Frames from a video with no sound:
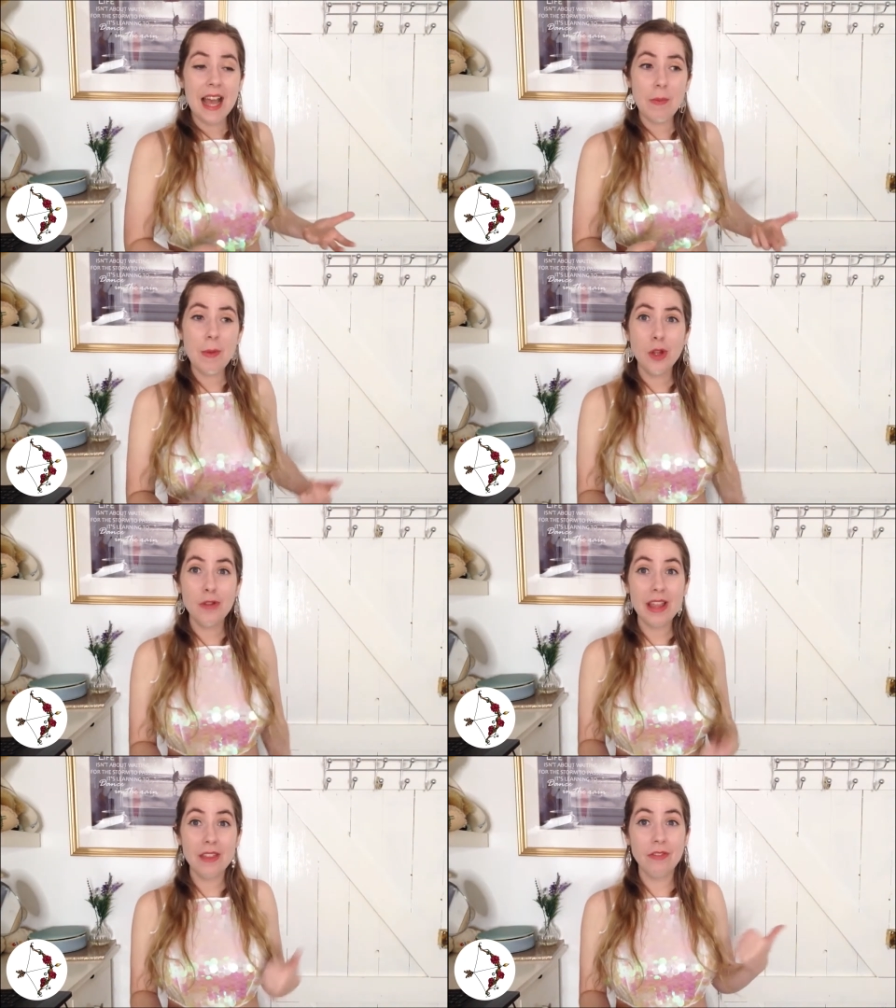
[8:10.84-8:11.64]
And people who
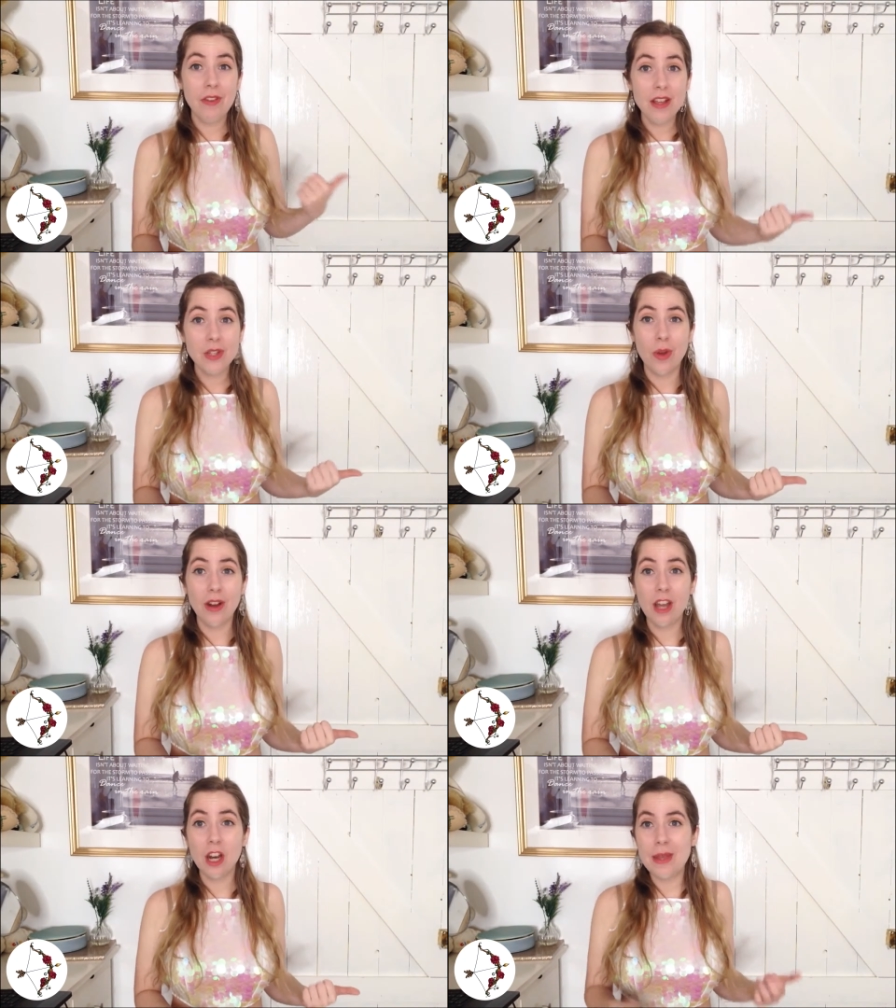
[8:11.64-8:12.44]
read the first
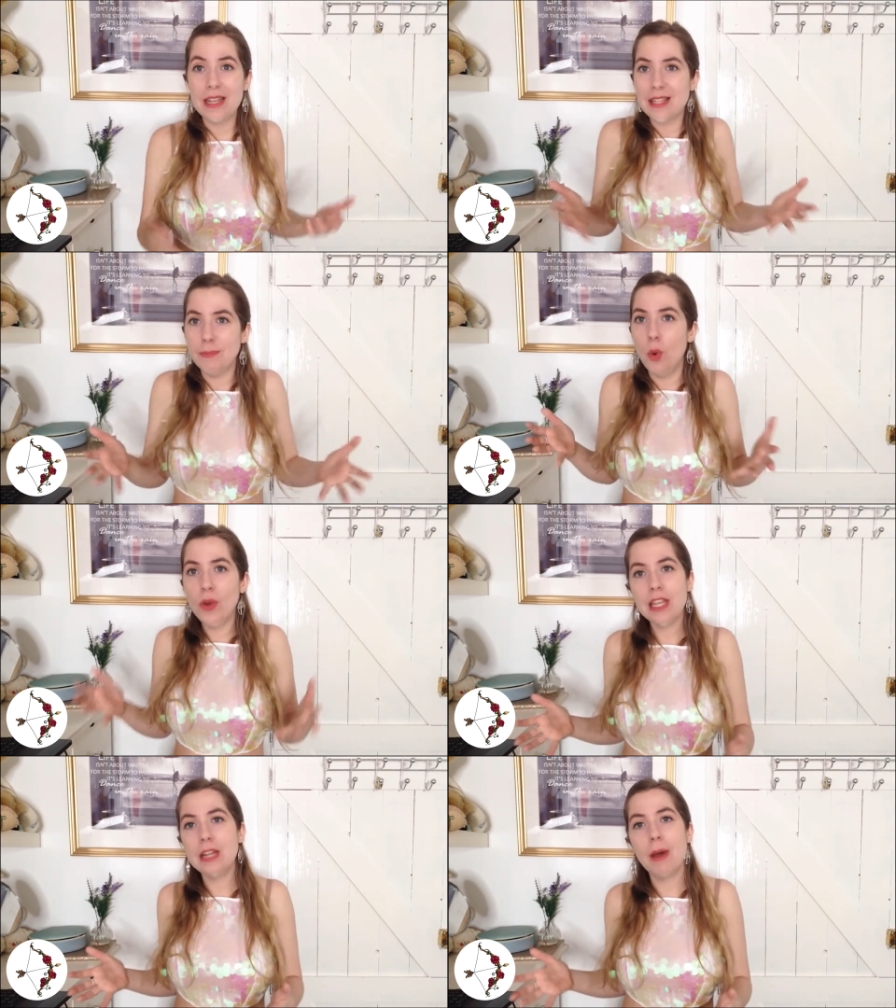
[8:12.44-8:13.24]
one are going to be disappointed